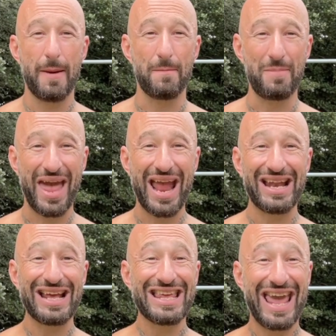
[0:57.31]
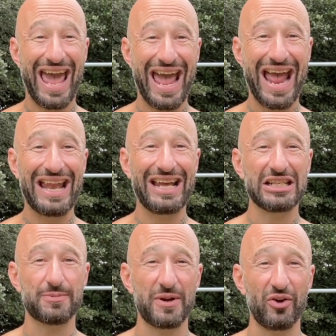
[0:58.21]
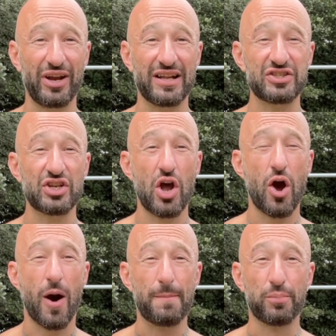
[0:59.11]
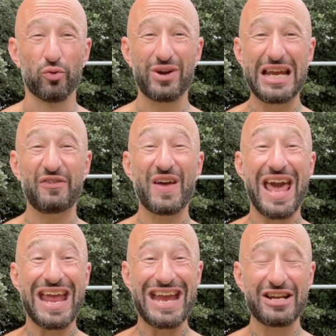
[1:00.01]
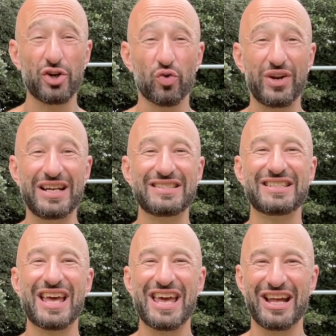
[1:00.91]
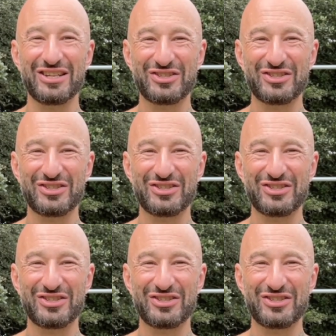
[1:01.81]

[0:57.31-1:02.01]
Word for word: men can experience a brief increase in